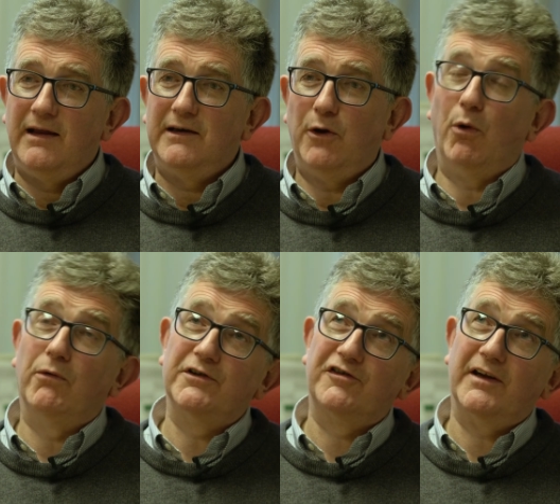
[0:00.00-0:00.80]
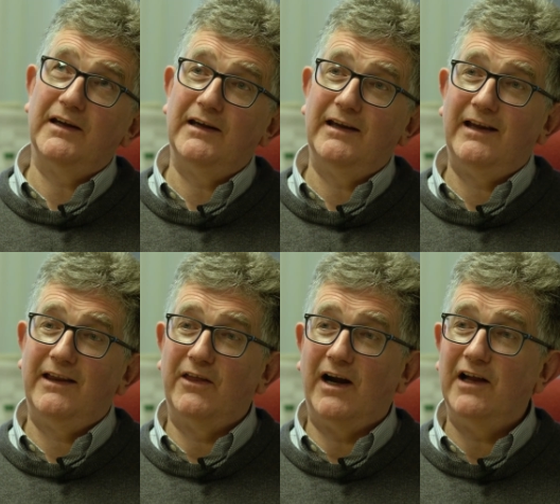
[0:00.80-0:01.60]
Now, obviously,
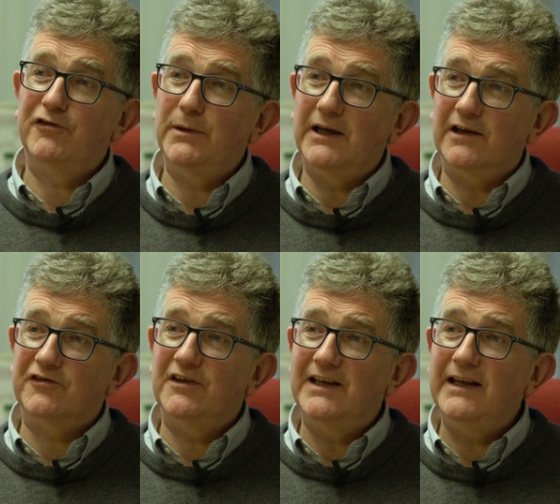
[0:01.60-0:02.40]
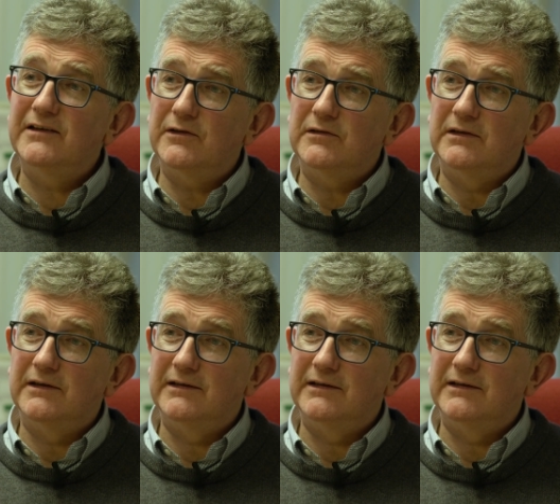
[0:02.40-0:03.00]
there has been accidental